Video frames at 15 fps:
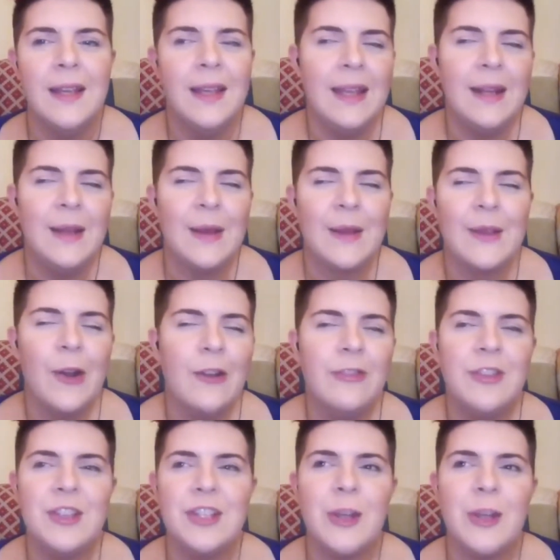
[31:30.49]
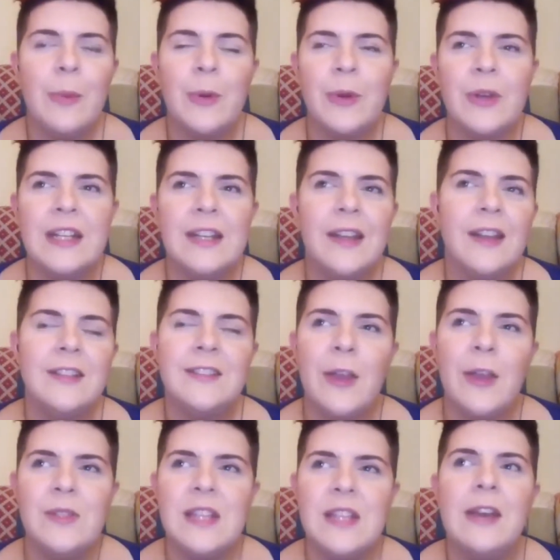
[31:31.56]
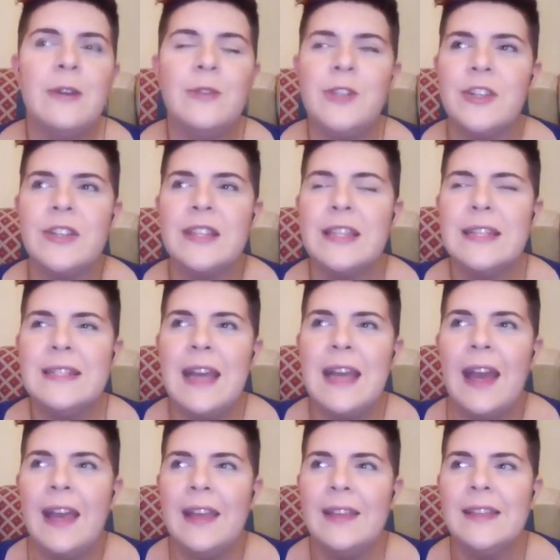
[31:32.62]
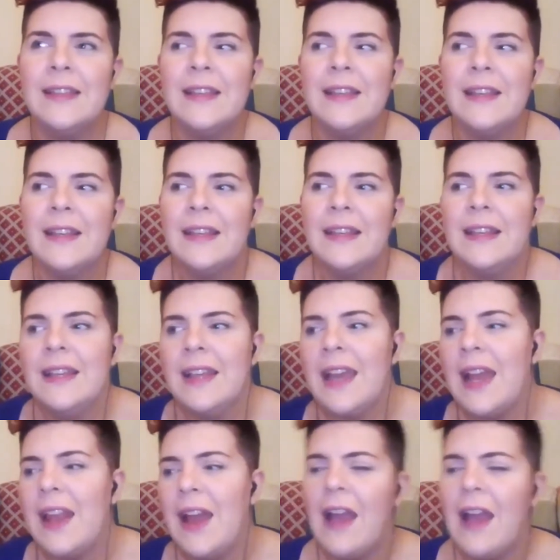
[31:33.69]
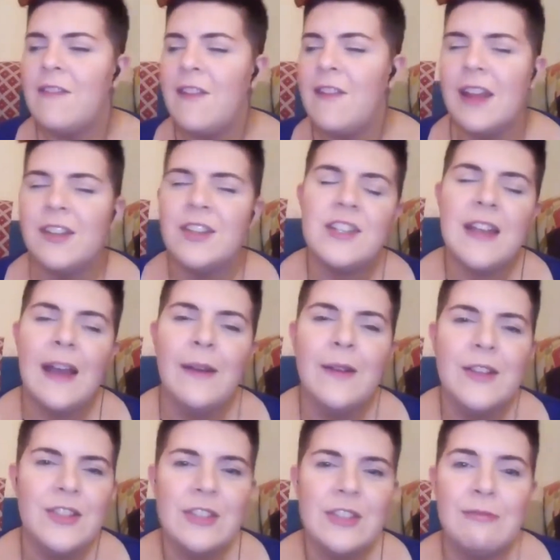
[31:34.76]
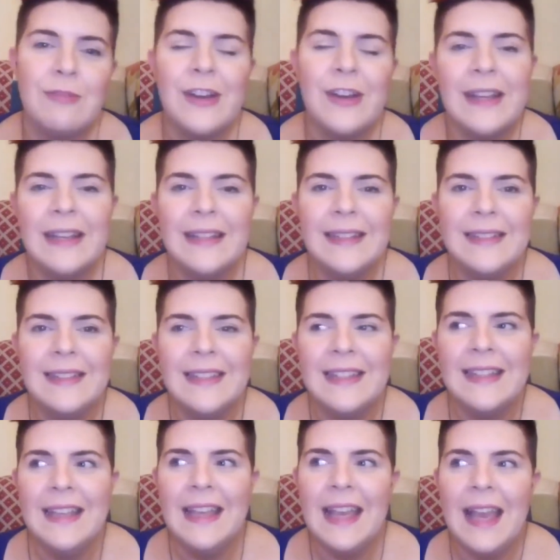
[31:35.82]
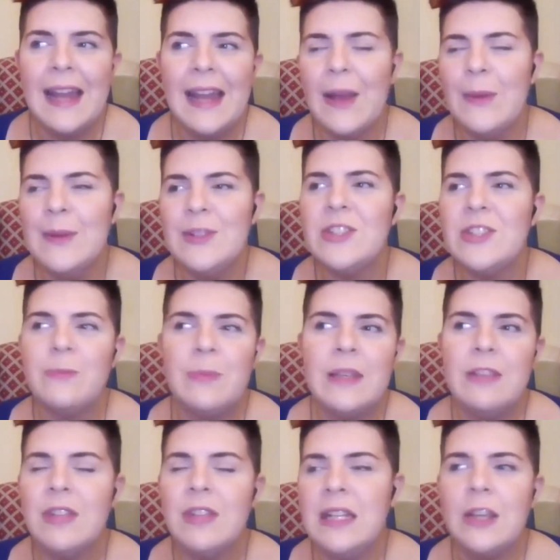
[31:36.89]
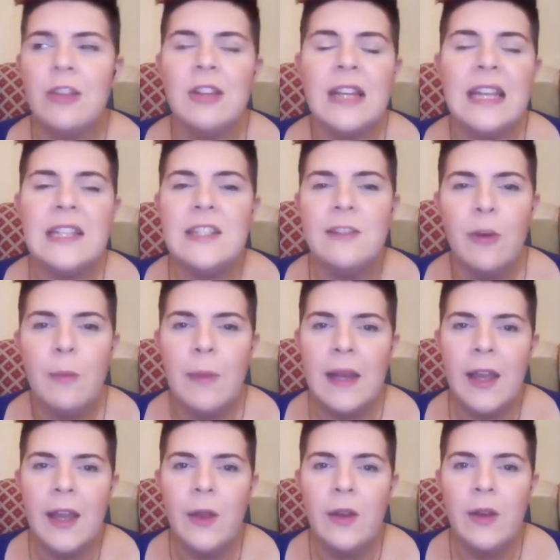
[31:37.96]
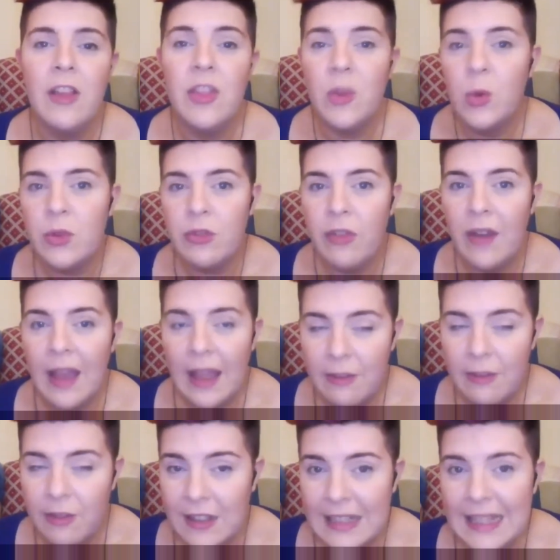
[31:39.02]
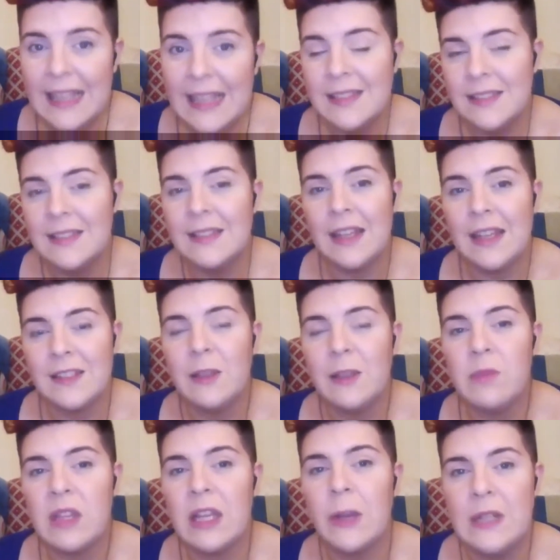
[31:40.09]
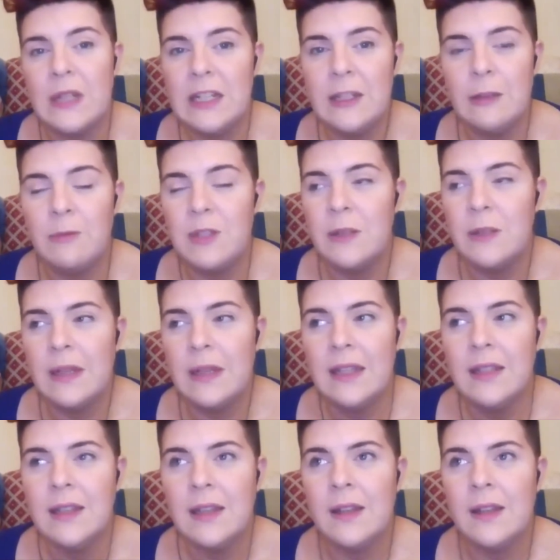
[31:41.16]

in a coffee shop or in a nice hotel during the day, and like have lunch out and just write. And I would just be really creative on my own. I thought for years that that's something I would end up doing.